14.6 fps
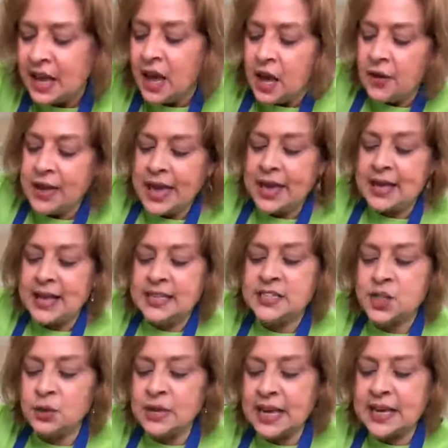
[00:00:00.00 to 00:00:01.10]
Okay, and
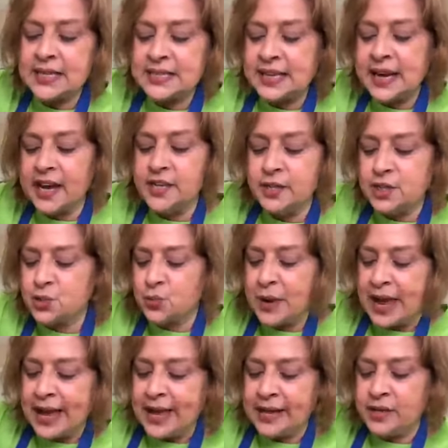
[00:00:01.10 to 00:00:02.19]
so like I said, I used
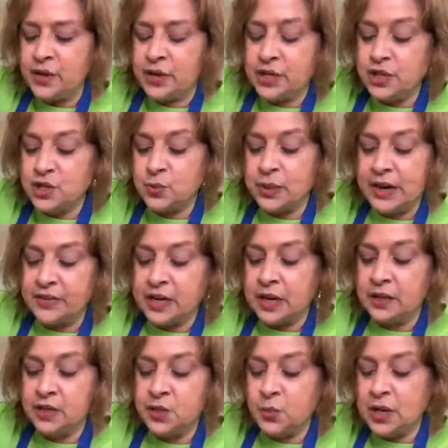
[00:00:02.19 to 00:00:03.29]
red. You can use whatever
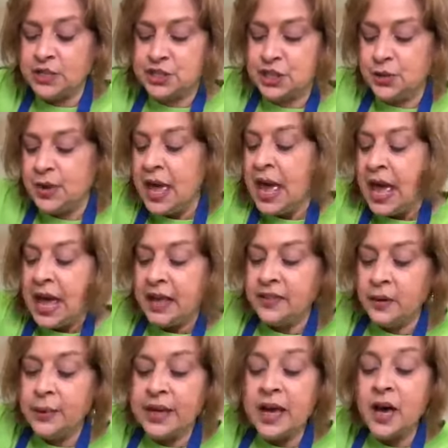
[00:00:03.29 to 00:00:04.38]
color you want to. And there
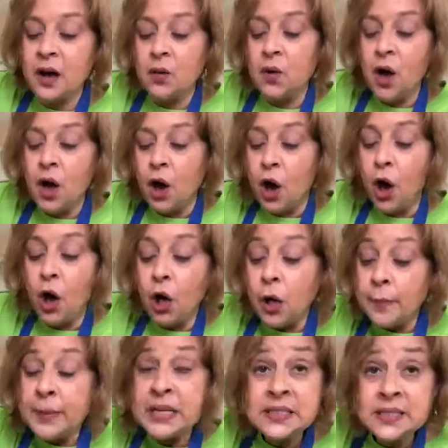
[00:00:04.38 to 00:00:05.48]
we go.
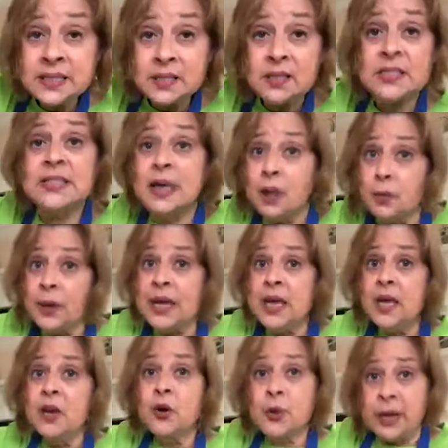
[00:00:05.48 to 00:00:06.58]
Almonds, celery,
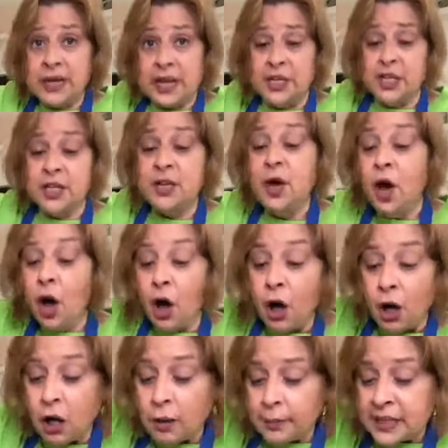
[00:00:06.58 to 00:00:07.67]
green onion,
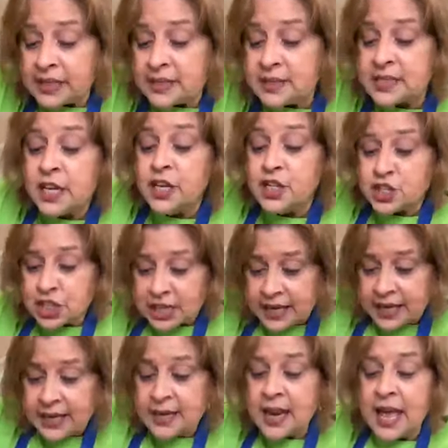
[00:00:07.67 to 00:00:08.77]
almonds,
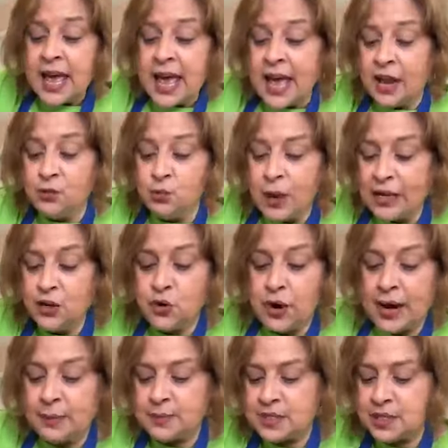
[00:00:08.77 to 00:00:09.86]
chicken, and red
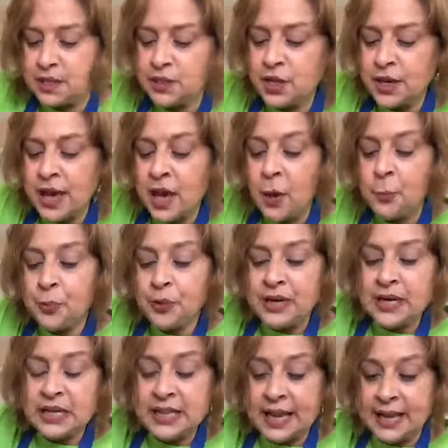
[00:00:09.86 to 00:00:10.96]
grapes. Look how
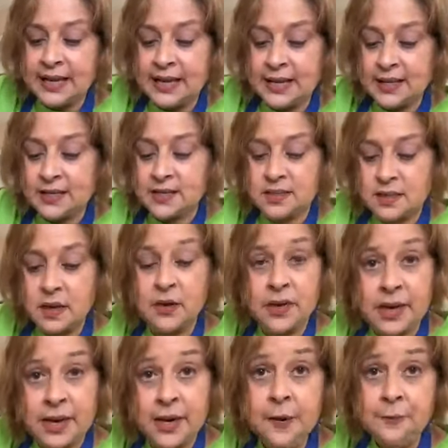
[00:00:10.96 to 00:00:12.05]
pretty that is,
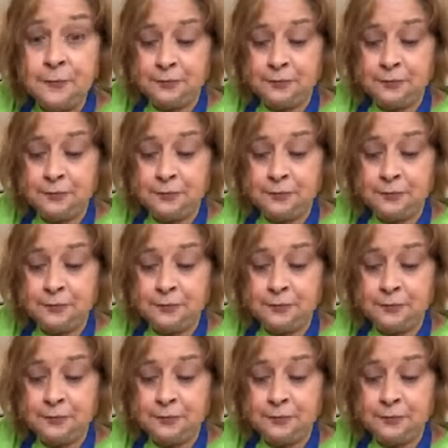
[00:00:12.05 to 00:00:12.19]
okay?